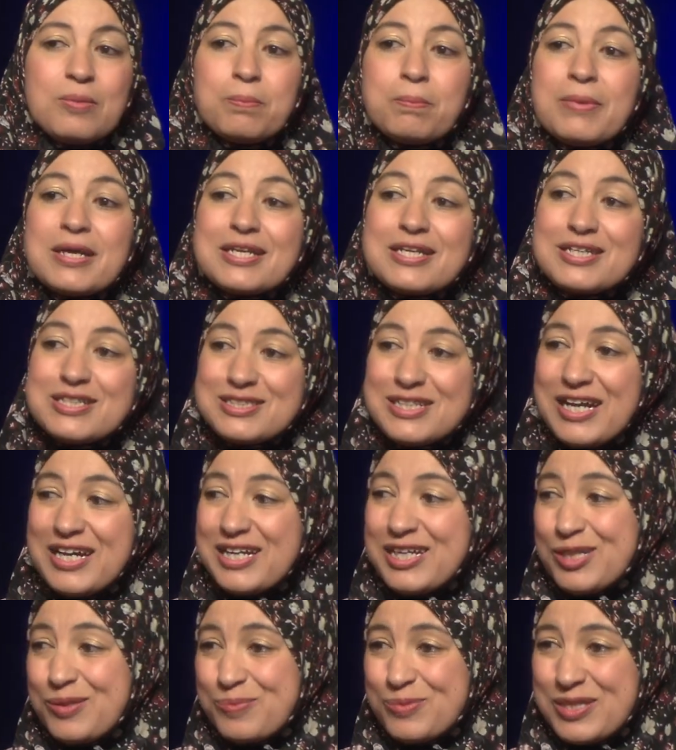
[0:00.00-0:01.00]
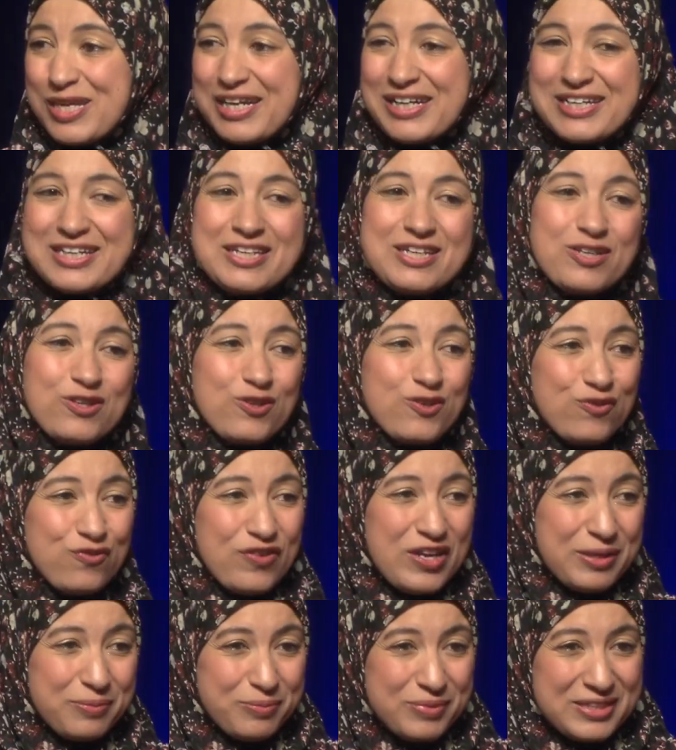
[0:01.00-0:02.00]
many times I hear
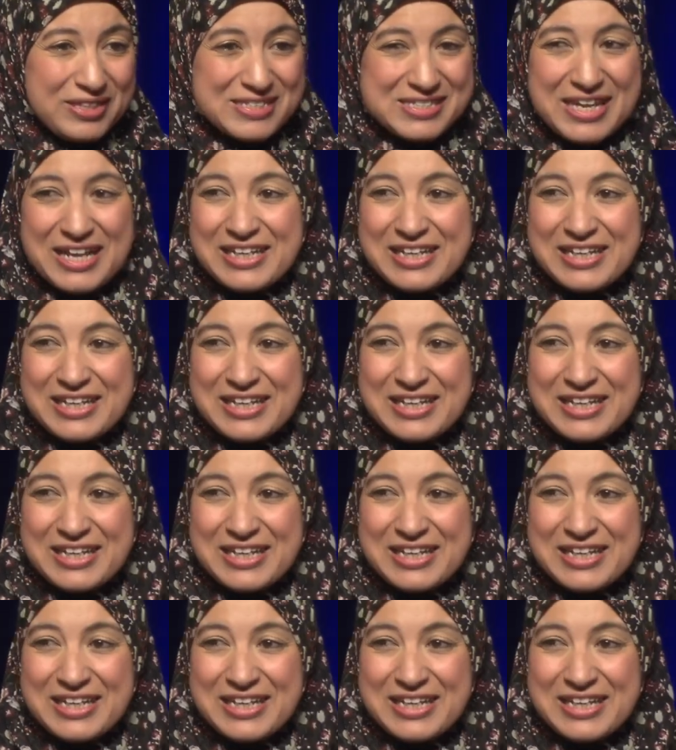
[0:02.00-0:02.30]
families,